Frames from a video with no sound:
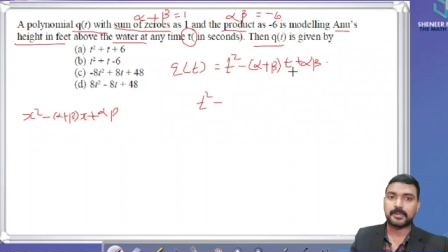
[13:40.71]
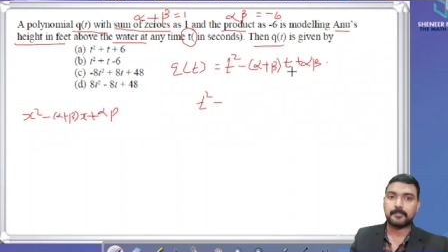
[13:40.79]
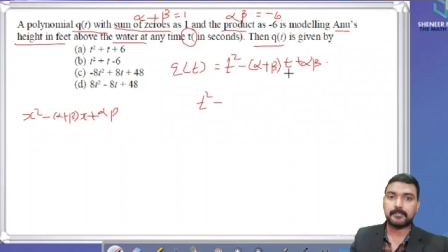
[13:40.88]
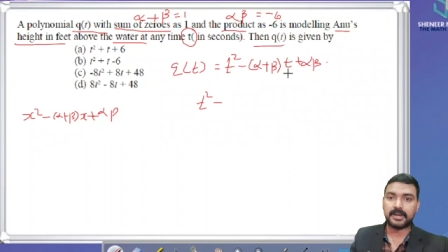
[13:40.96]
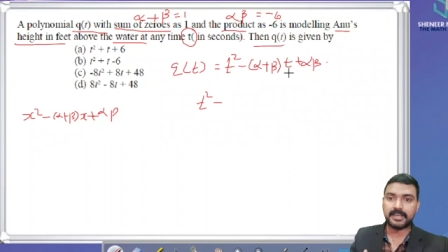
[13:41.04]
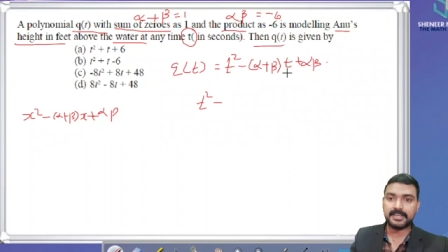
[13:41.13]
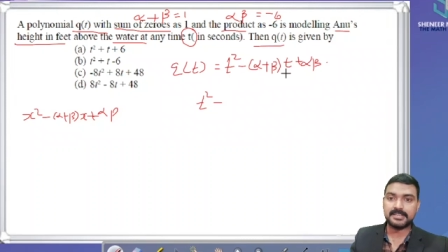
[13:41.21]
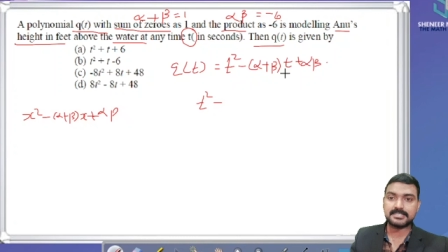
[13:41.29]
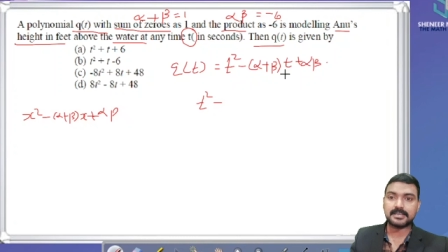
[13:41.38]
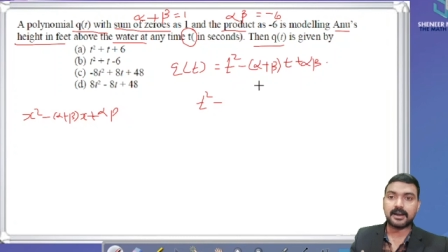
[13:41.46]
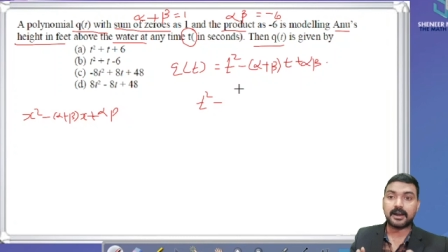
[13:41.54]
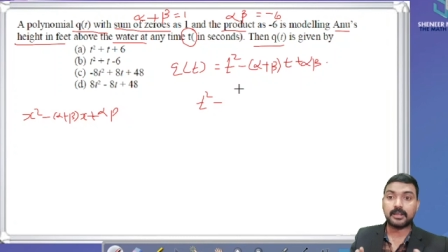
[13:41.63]
minus
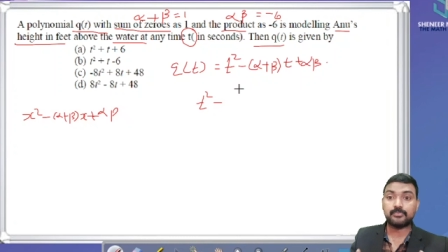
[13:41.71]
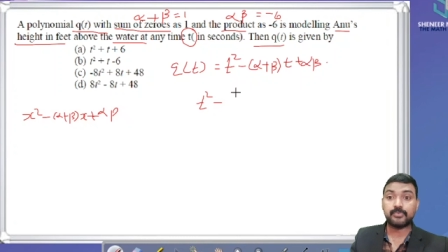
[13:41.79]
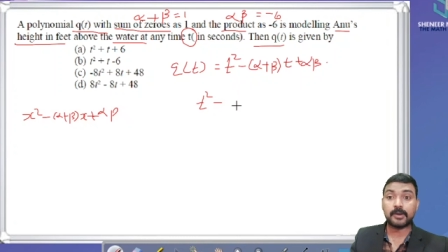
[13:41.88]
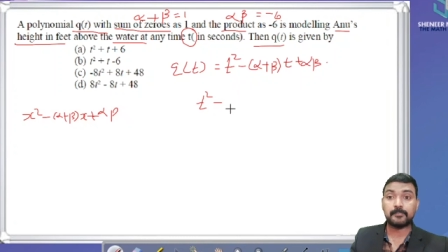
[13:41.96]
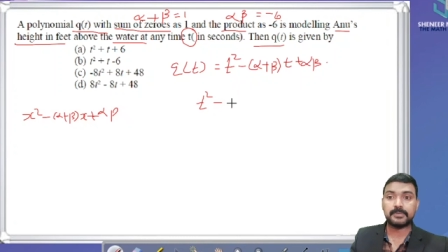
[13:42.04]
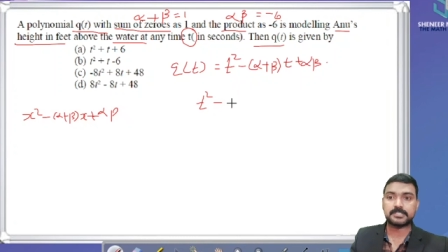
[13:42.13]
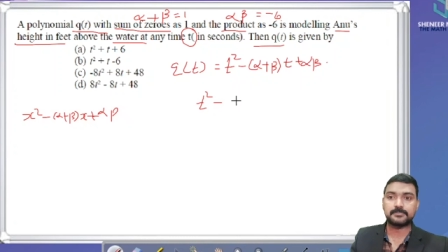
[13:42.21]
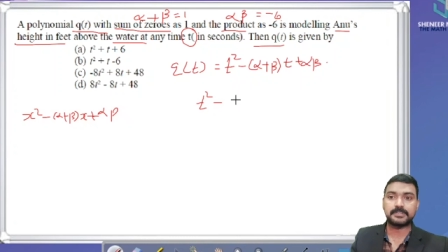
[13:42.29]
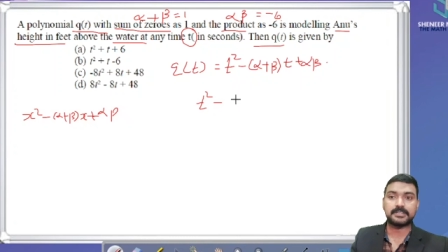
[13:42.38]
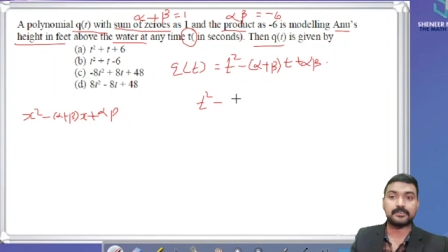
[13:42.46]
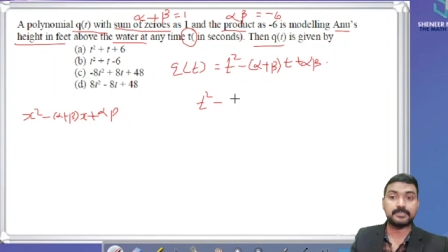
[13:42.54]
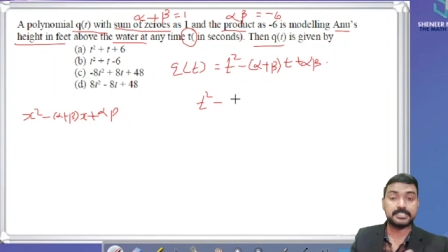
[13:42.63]
alpha plus
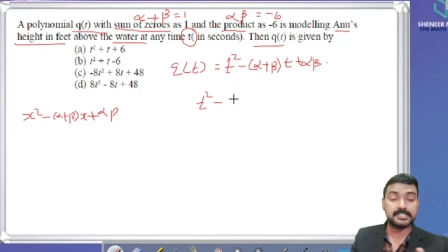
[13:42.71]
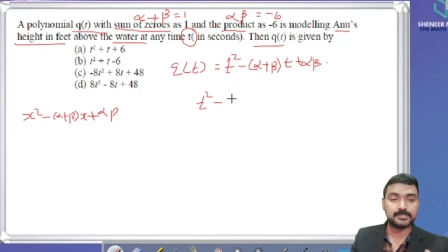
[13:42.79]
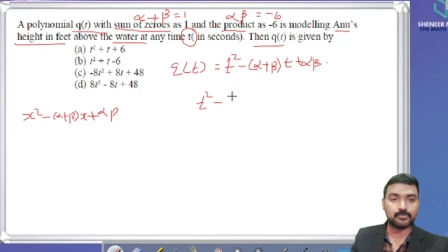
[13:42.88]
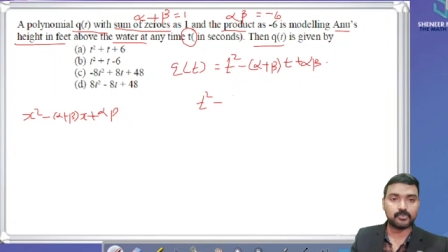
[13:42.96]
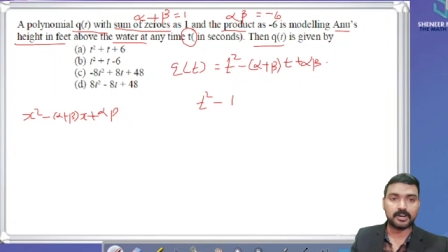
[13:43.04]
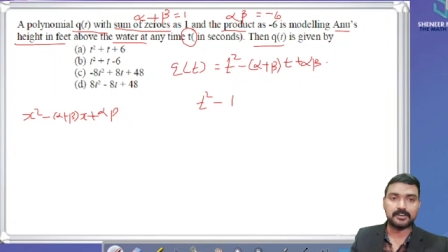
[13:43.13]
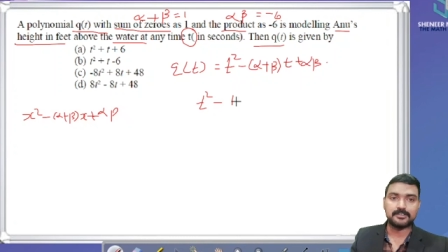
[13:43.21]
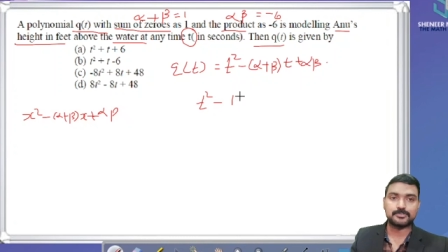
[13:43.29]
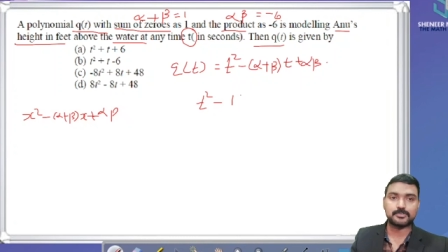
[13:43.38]
beta, which is 1.